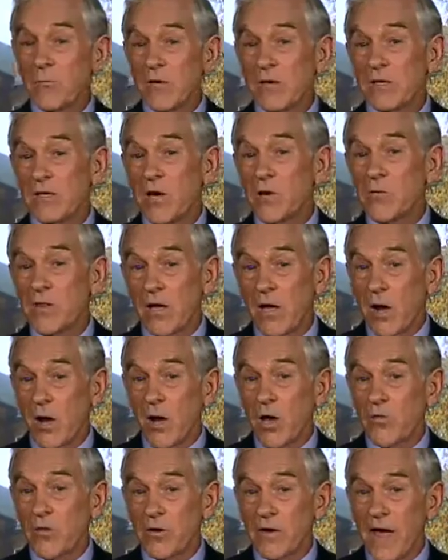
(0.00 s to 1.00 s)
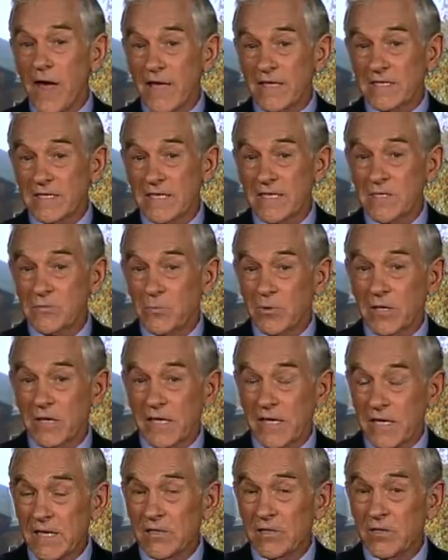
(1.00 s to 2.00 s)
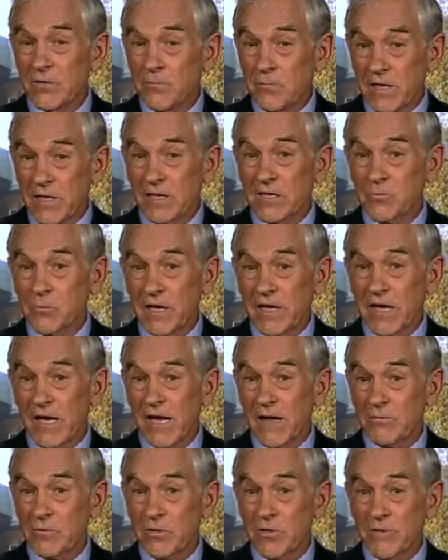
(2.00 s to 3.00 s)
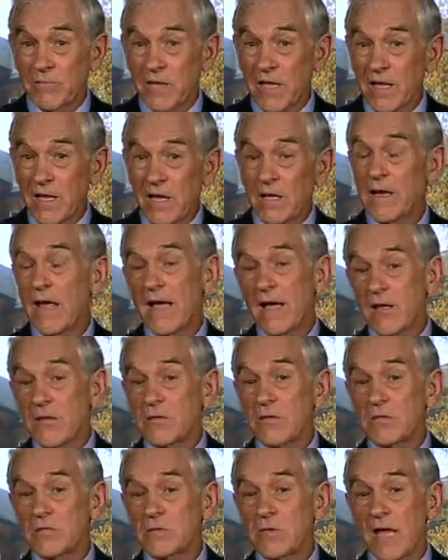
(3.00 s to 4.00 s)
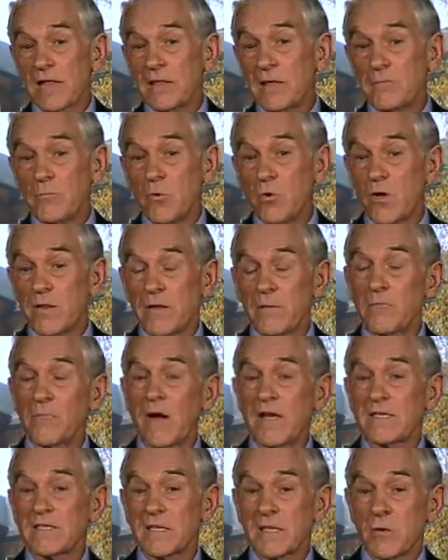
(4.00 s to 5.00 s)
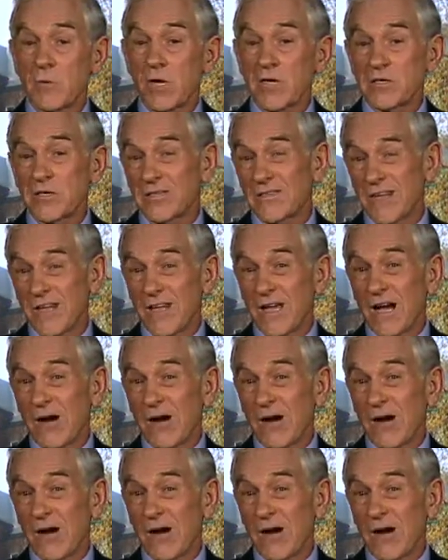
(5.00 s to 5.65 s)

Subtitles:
we know that all the Nazis were killed because we captured them. Now there's nothing more than raising questions.